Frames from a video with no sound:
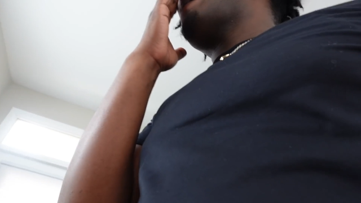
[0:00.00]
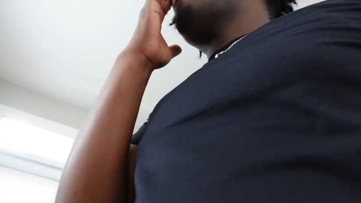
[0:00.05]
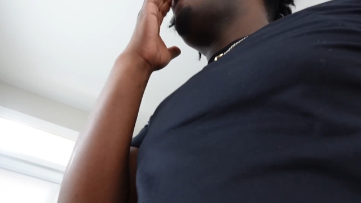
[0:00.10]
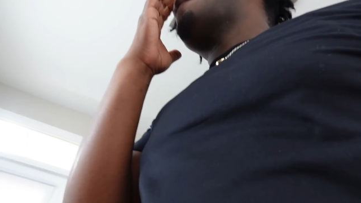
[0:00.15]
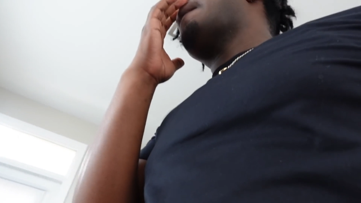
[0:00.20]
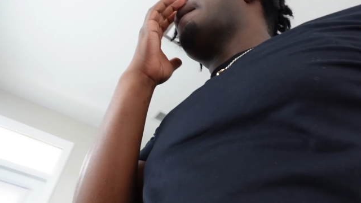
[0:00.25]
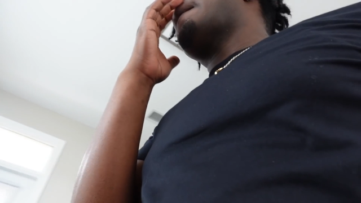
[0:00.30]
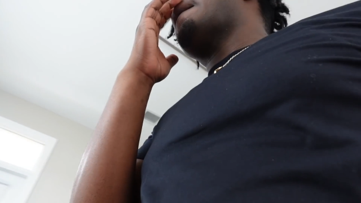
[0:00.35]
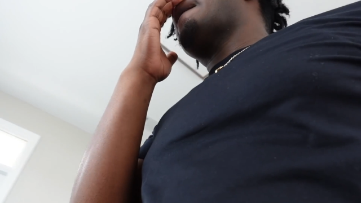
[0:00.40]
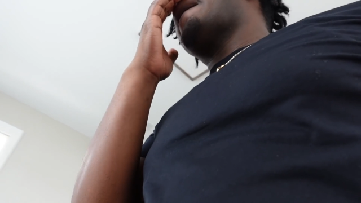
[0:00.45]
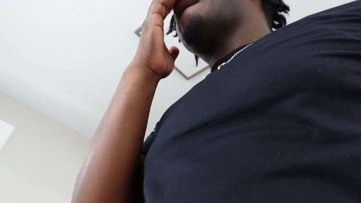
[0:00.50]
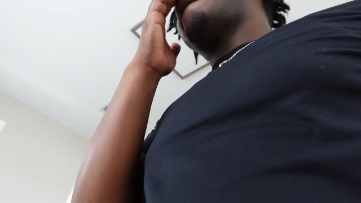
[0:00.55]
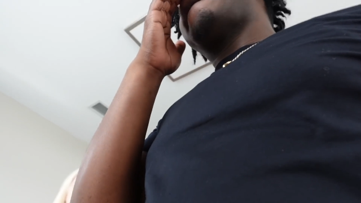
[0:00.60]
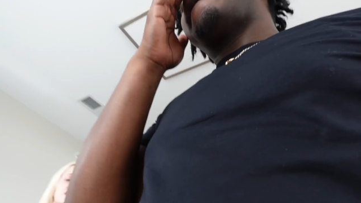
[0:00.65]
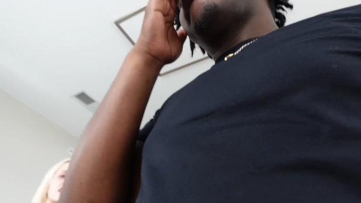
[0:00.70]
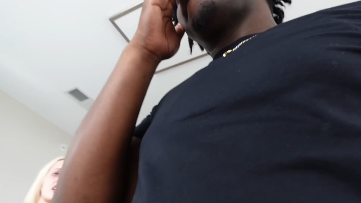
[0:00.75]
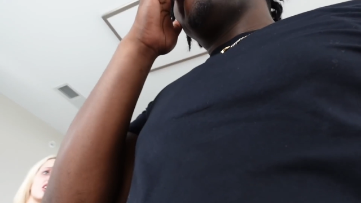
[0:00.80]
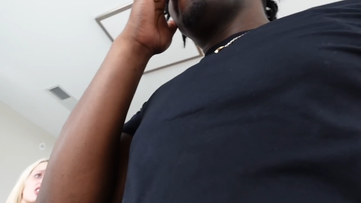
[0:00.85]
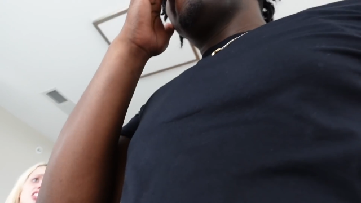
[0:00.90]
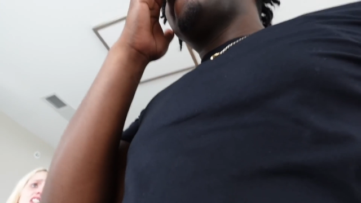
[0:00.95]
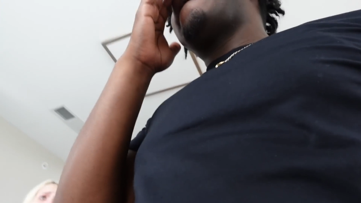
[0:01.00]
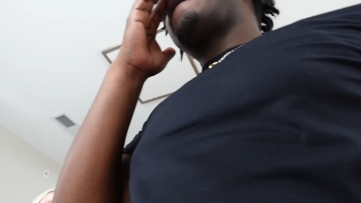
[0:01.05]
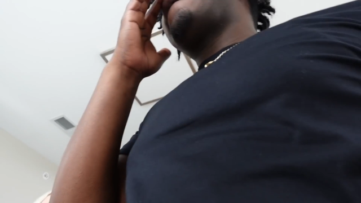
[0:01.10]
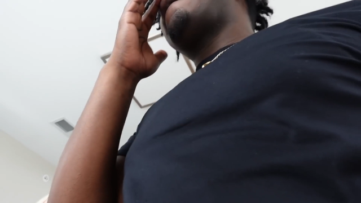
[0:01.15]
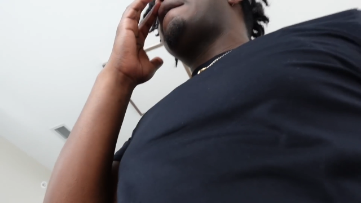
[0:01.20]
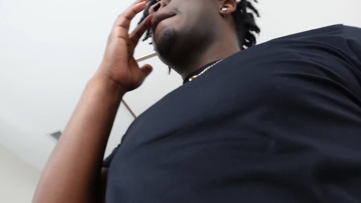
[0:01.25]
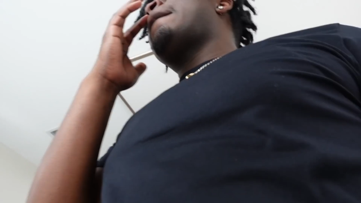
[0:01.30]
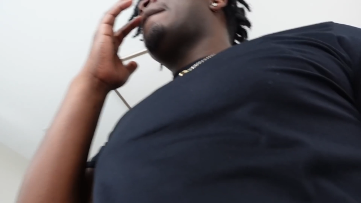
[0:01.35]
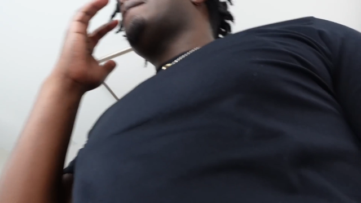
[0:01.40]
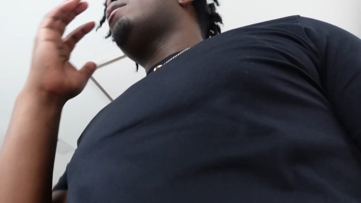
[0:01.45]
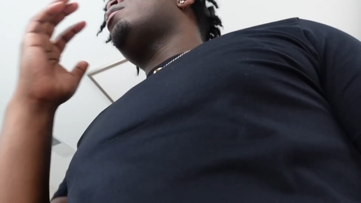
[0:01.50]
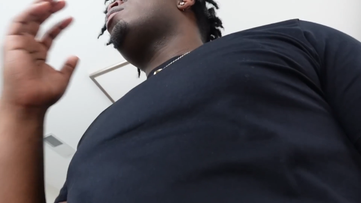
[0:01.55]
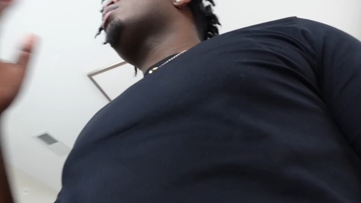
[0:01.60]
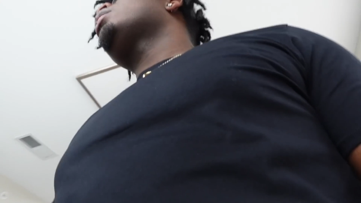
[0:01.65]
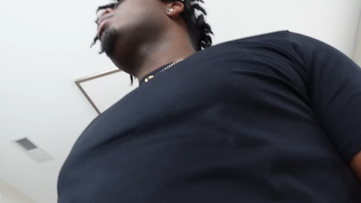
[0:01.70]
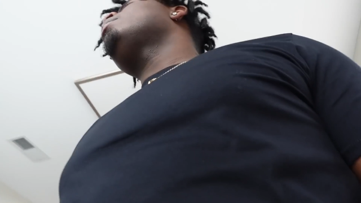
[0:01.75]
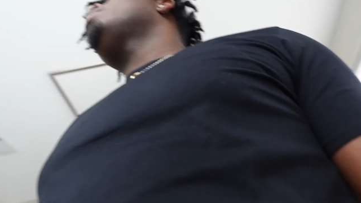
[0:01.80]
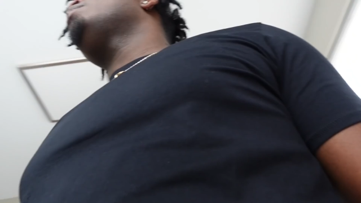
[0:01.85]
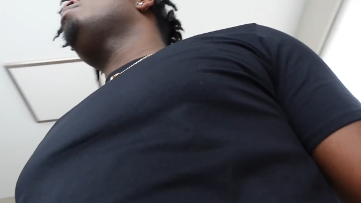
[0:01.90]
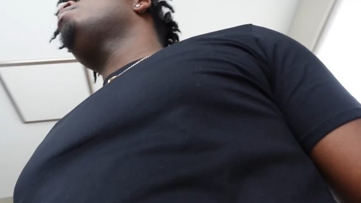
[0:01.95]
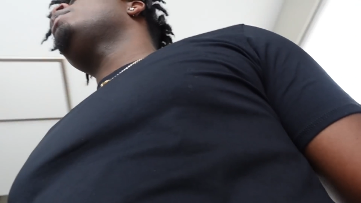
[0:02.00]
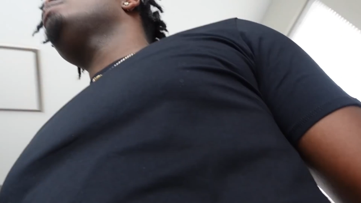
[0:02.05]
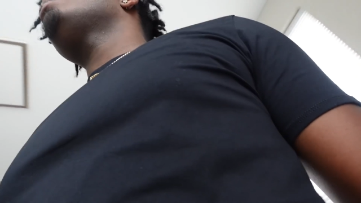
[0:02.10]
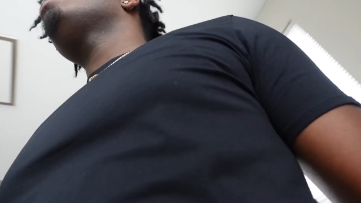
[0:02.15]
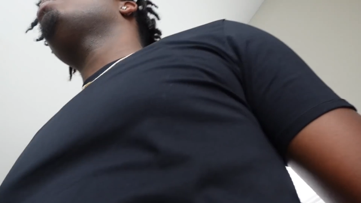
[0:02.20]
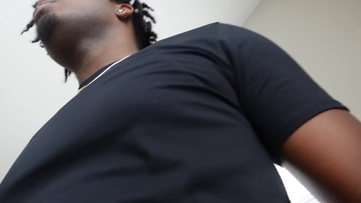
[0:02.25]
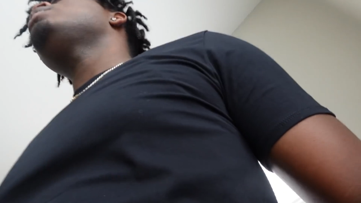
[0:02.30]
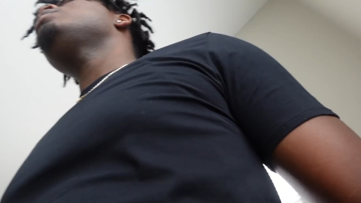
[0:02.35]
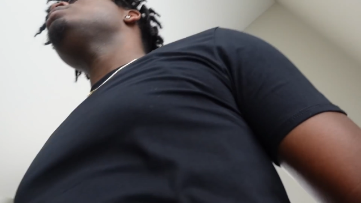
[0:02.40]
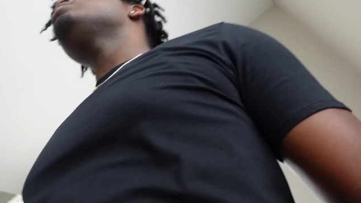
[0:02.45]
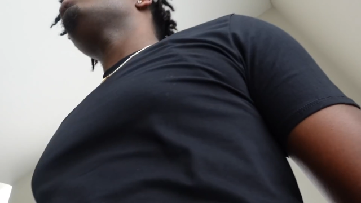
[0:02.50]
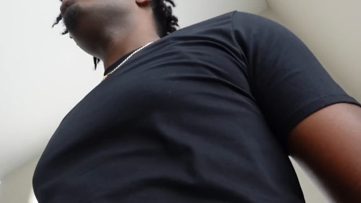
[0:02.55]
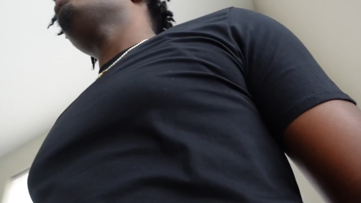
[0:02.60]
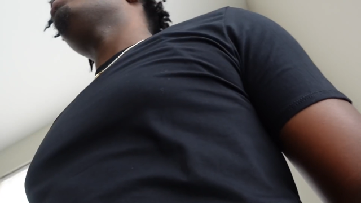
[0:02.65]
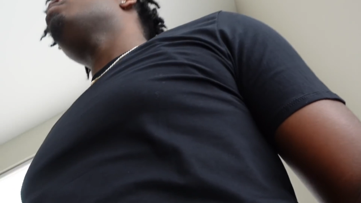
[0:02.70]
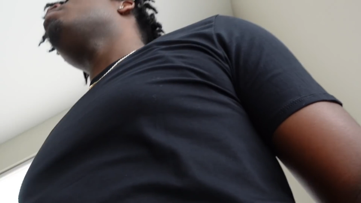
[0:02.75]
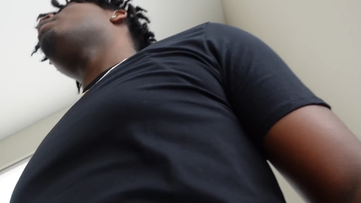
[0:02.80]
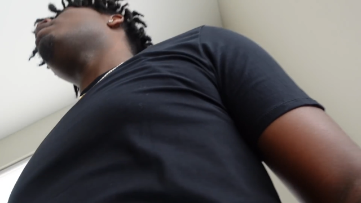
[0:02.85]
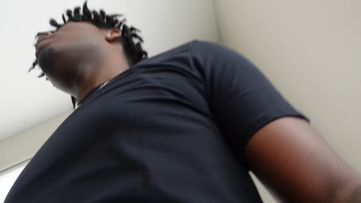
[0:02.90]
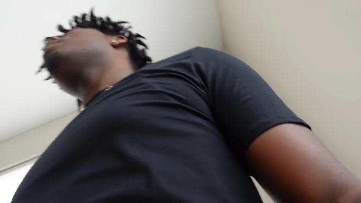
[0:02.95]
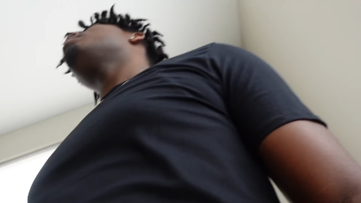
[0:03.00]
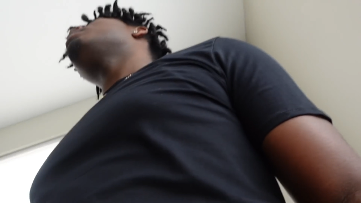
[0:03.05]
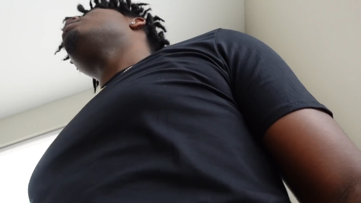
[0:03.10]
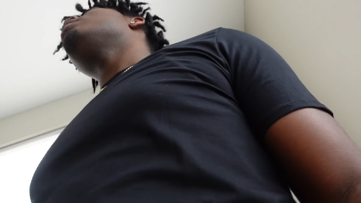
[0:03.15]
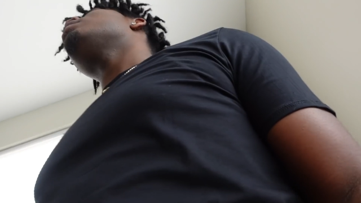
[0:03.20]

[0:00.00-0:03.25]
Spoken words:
No face is visible, so there are no lips to read.